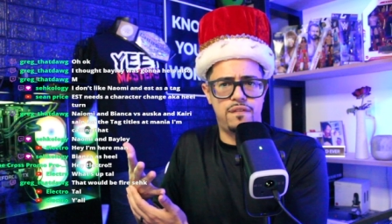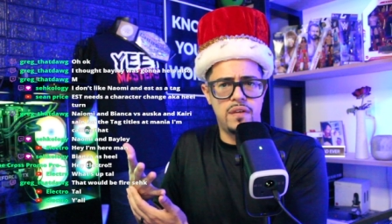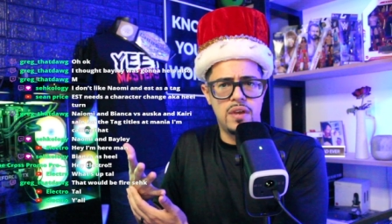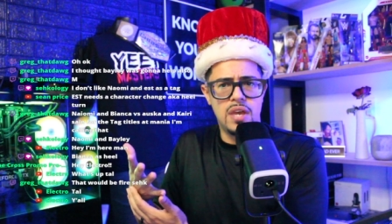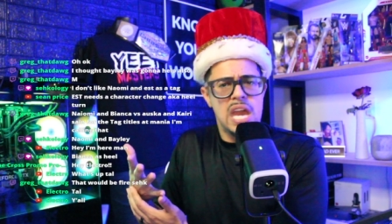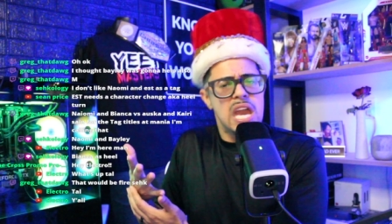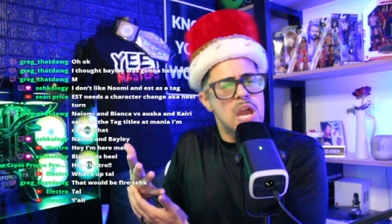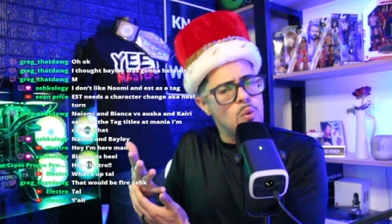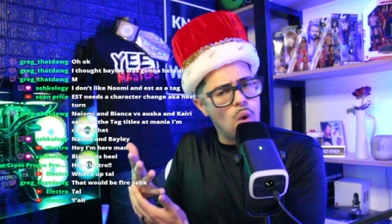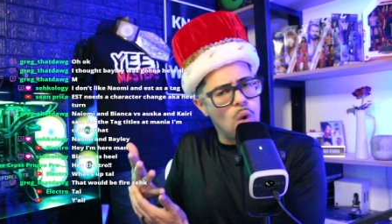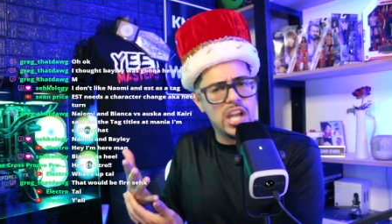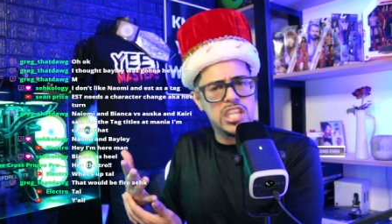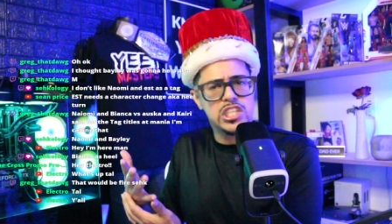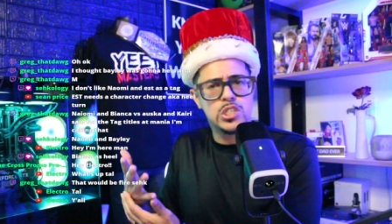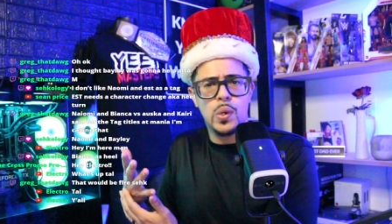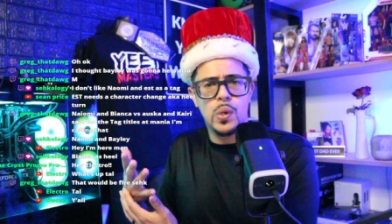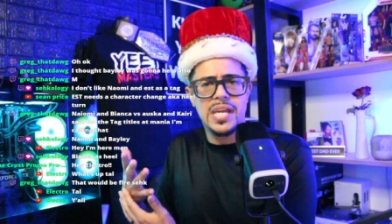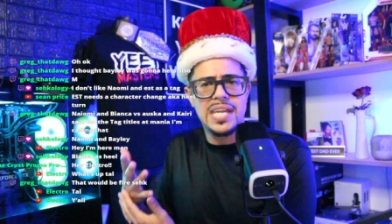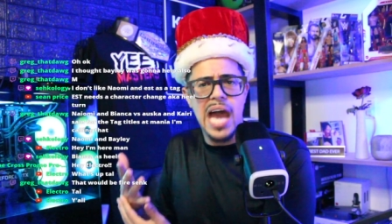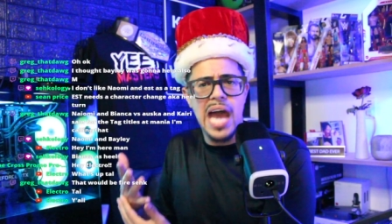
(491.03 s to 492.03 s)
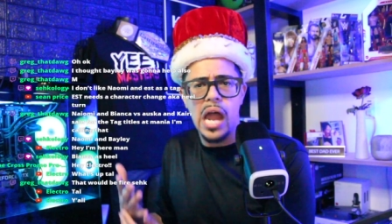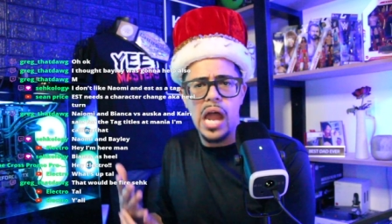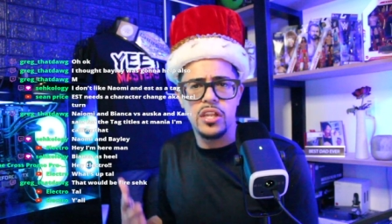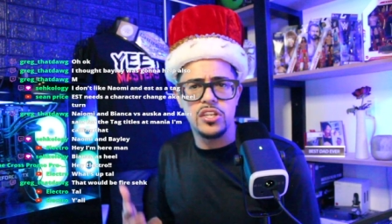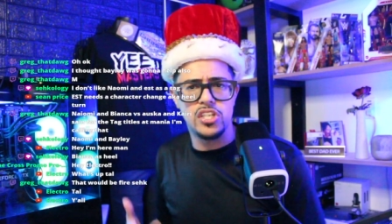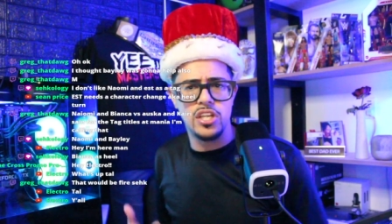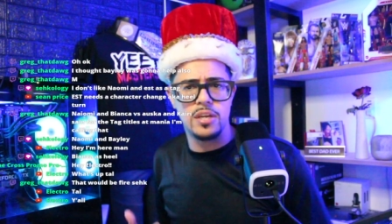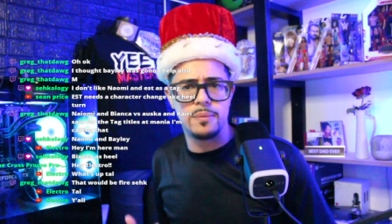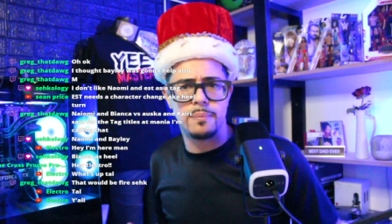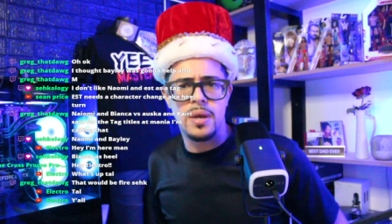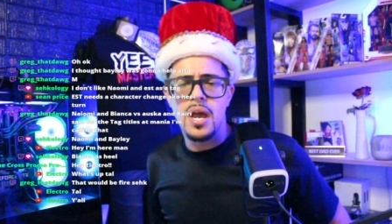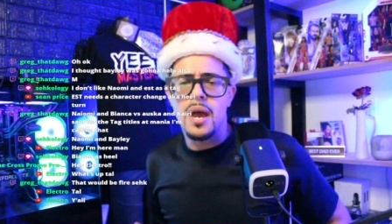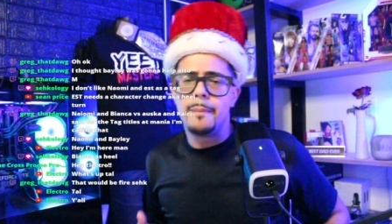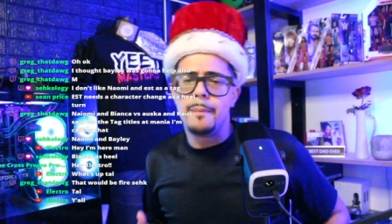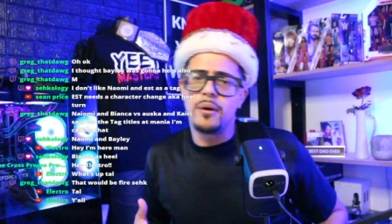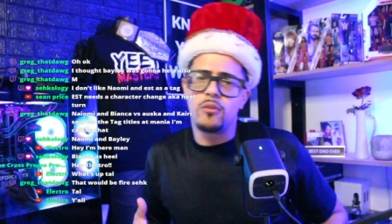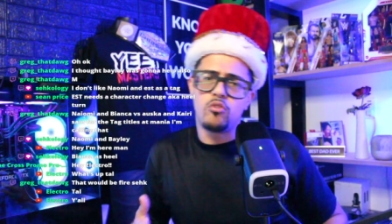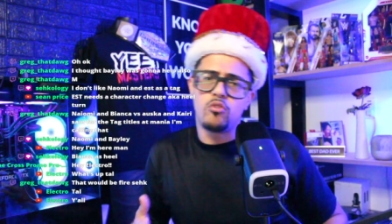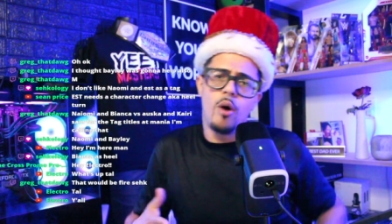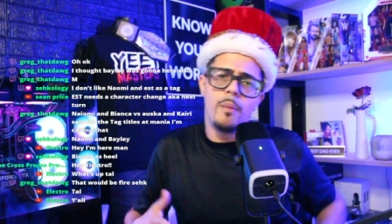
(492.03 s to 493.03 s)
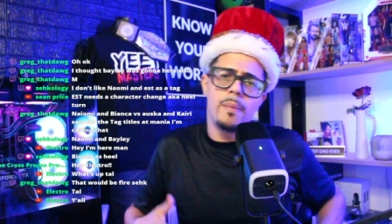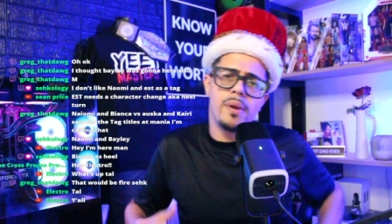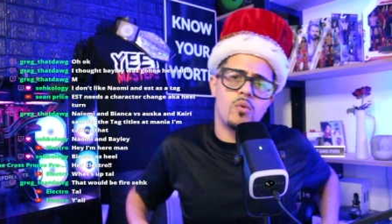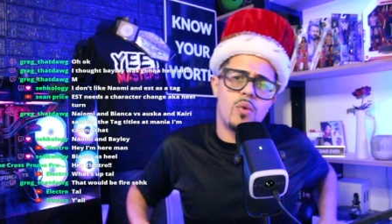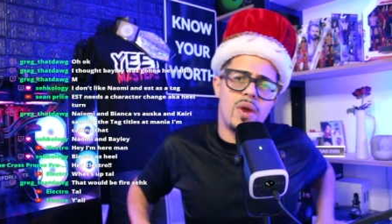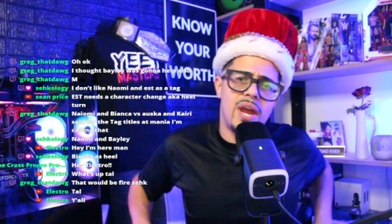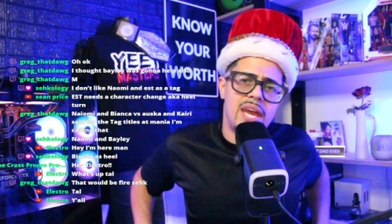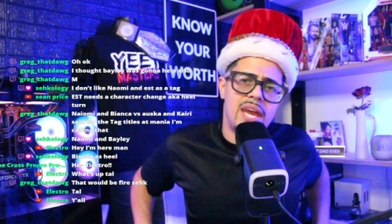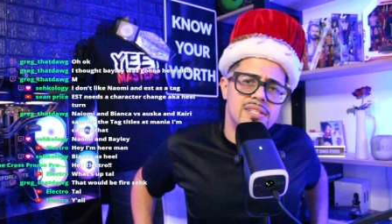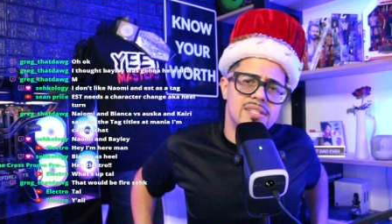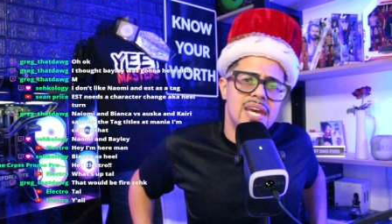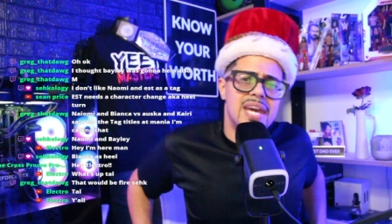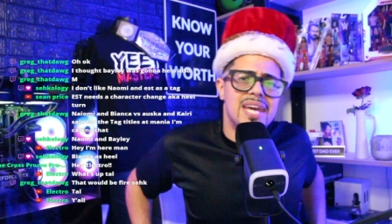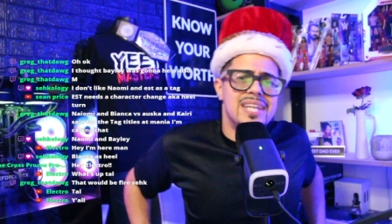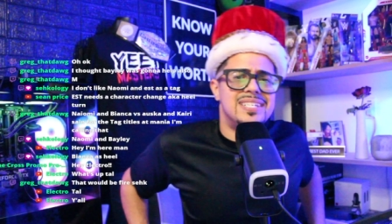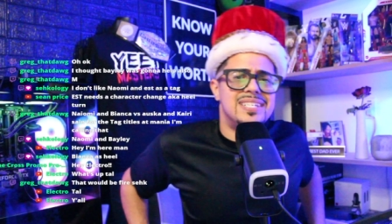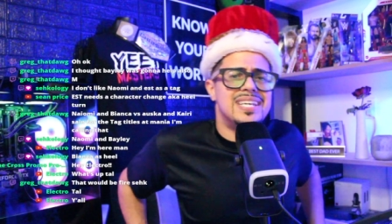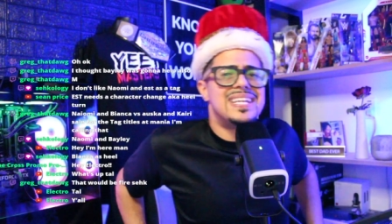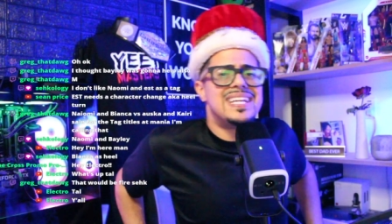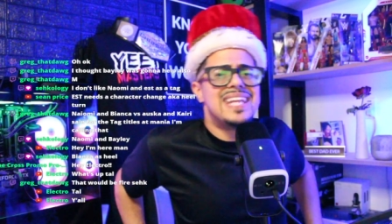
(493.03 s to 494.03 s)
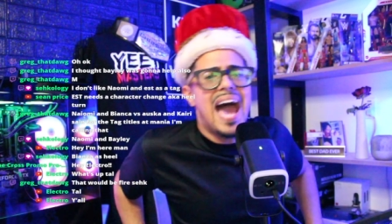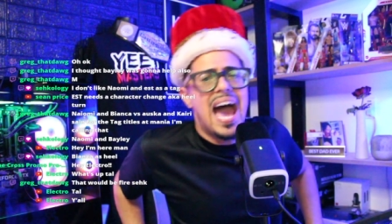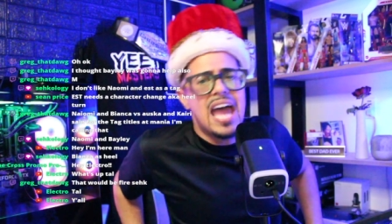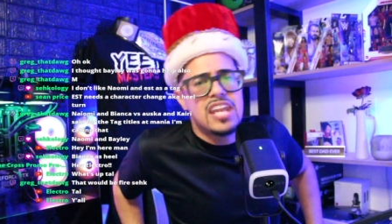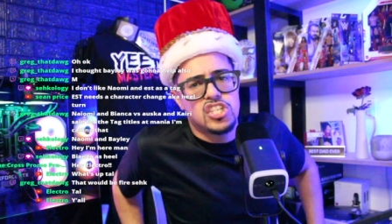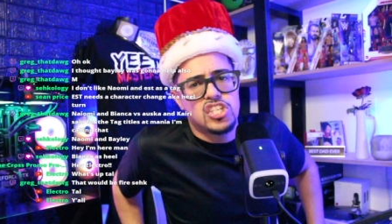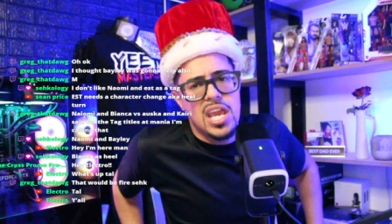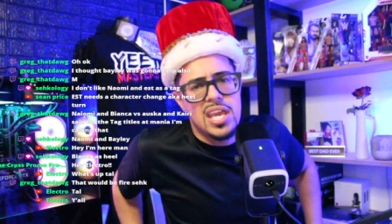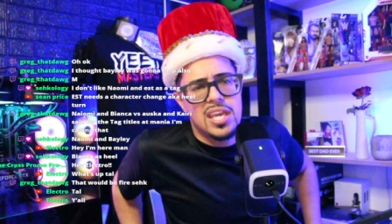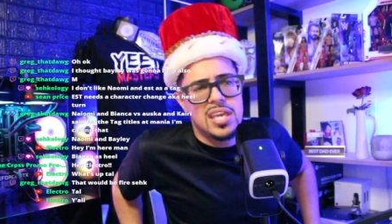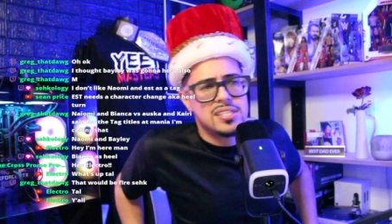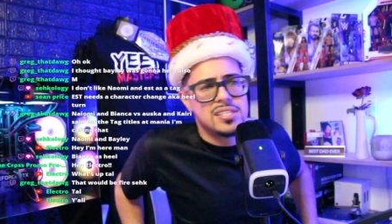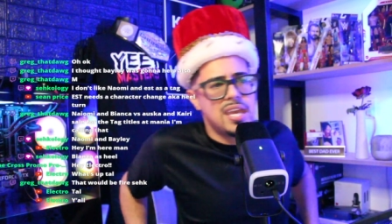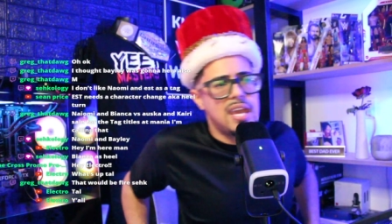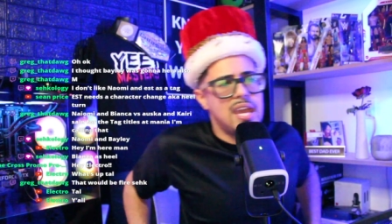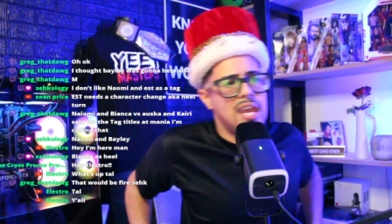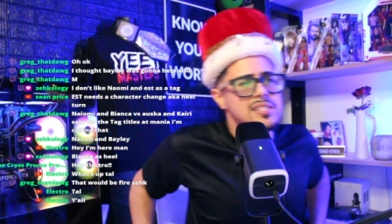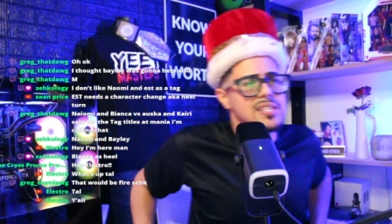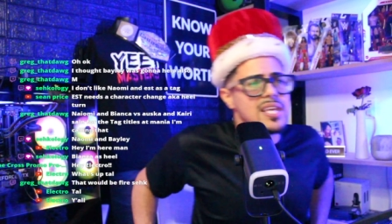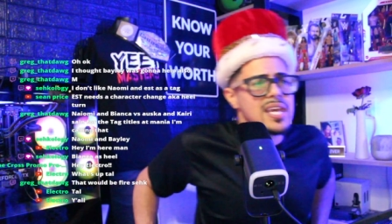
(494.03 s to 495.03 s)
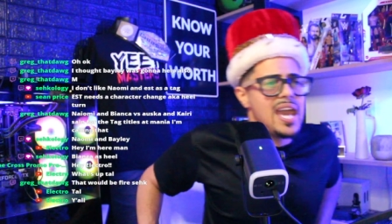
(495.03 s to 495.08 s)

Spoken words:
He wanted to acknowledge him, but Roman Reigns did not shake his hands